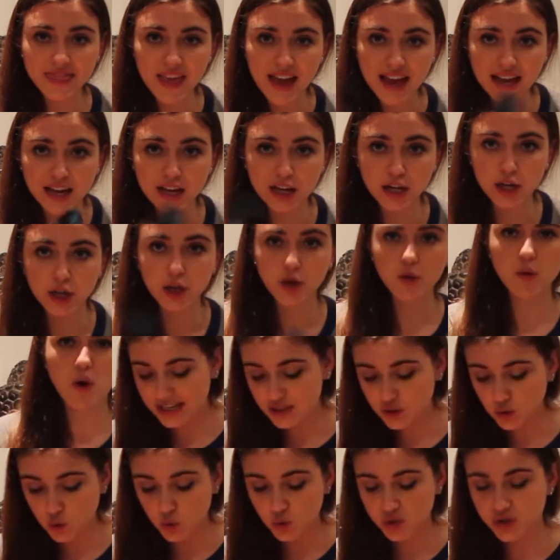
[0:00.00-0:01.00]
that glue
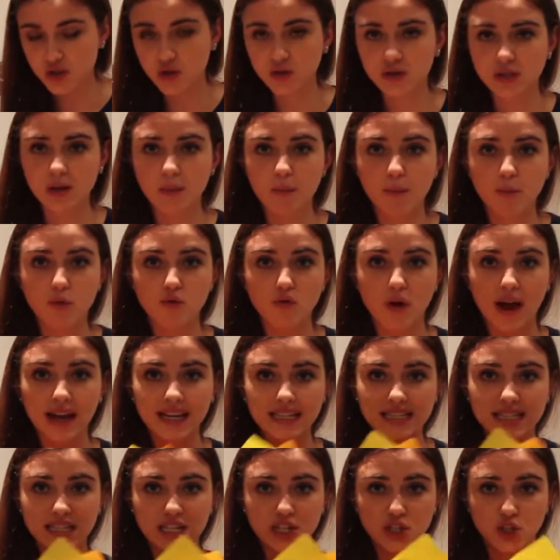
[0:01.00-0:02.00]
and also some
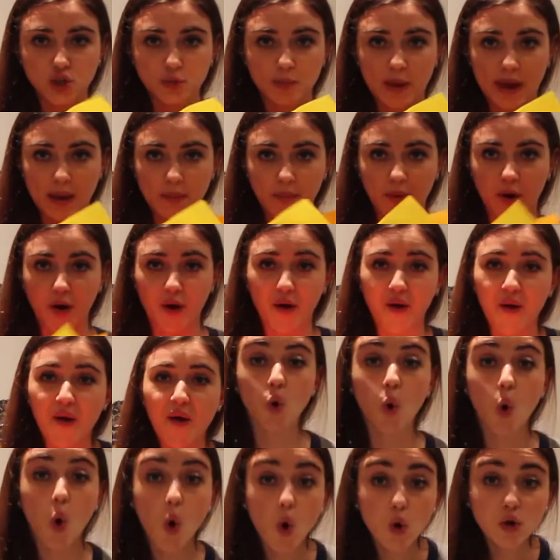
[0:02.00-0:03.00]
bright tissue paper.
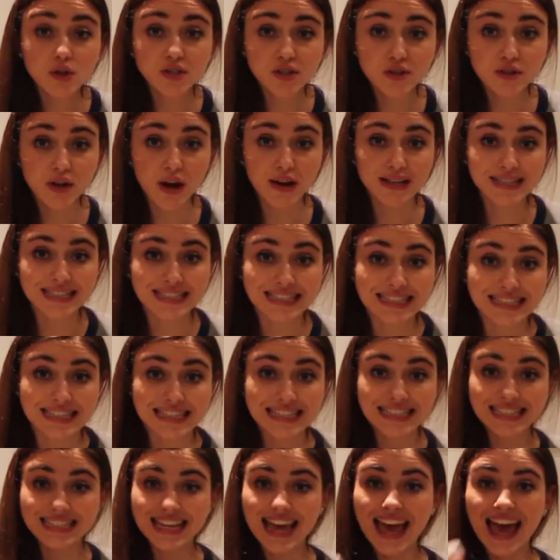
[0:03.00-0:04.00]
You're also going to
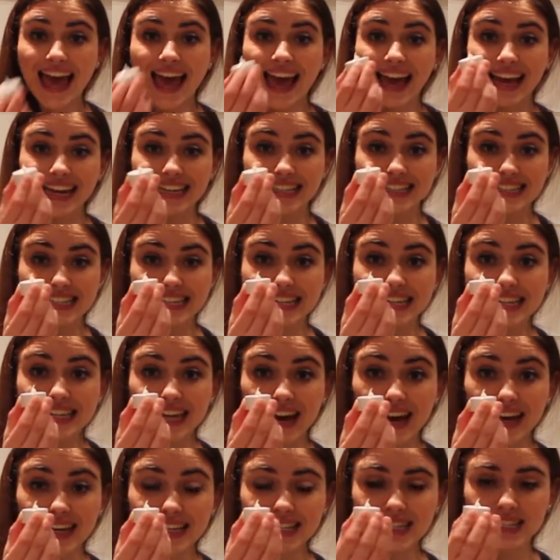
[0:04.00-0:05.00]
need a tea
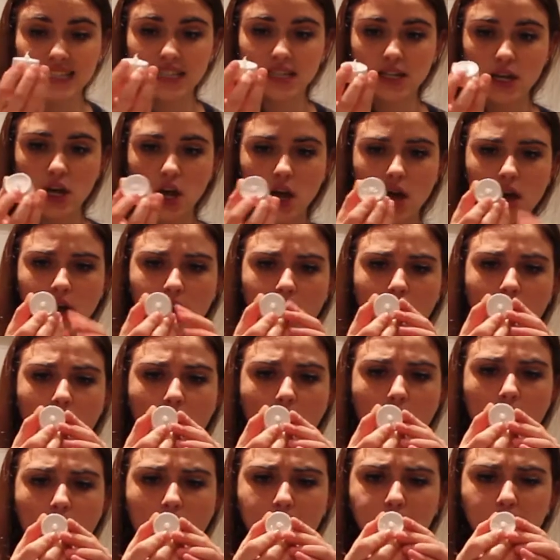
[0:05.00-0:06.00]
light.
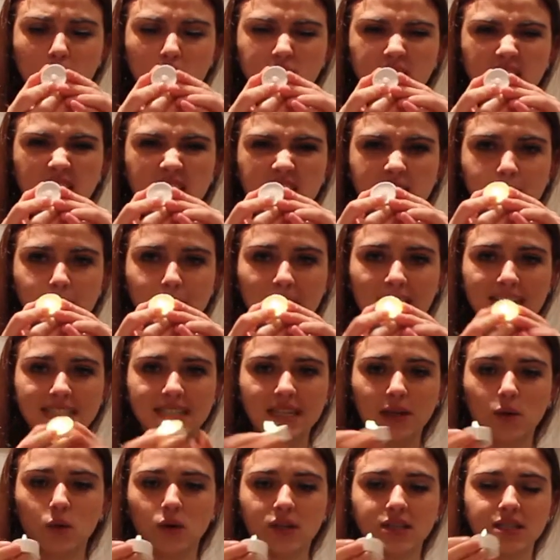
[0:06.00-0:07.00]
I'm using these
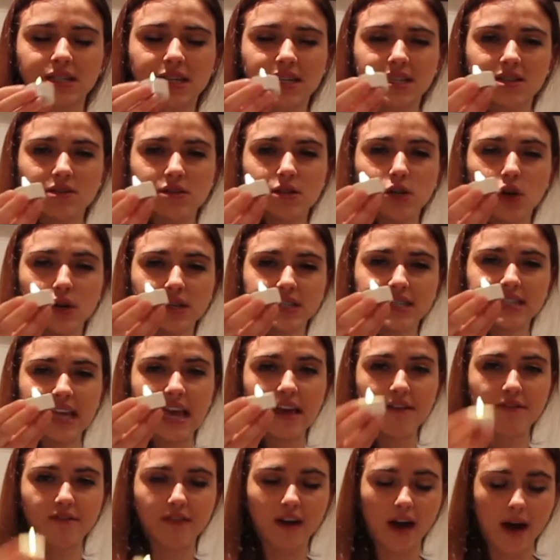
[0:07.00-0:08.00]
plastic ones because they're a lot
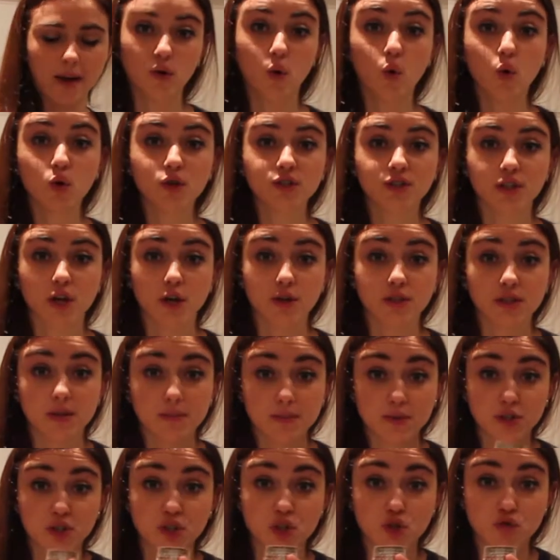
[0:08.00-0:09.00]
safer. And also some
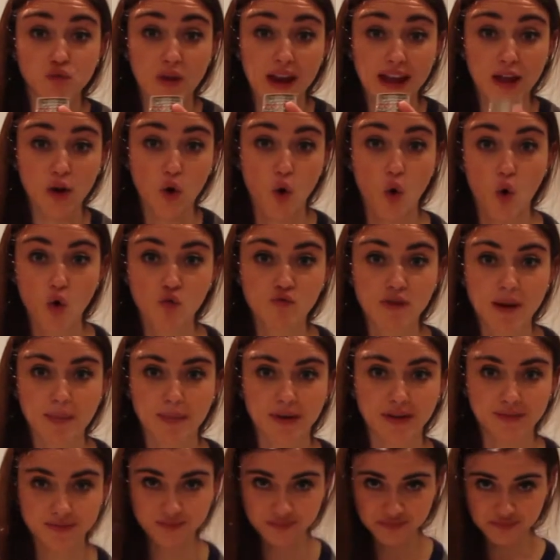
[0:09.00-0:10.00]
string or
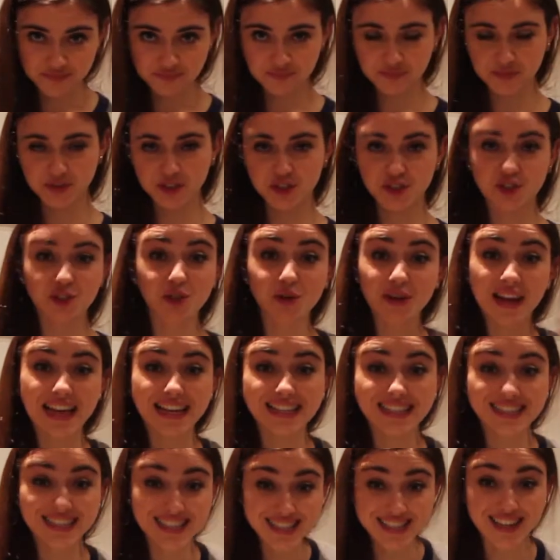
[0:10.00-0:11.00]
ribbon. So
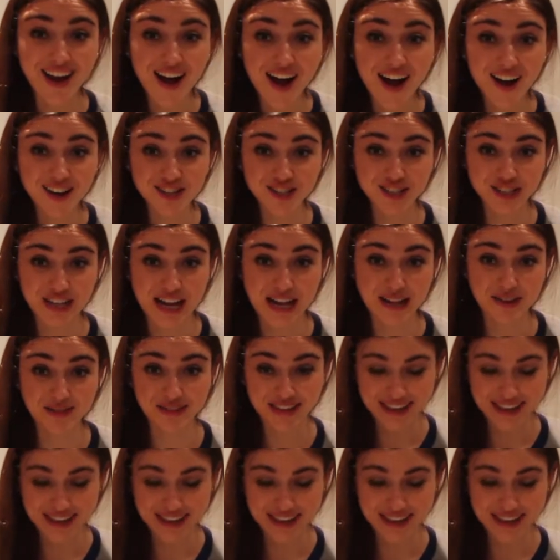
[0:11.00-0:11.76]
let's start, shall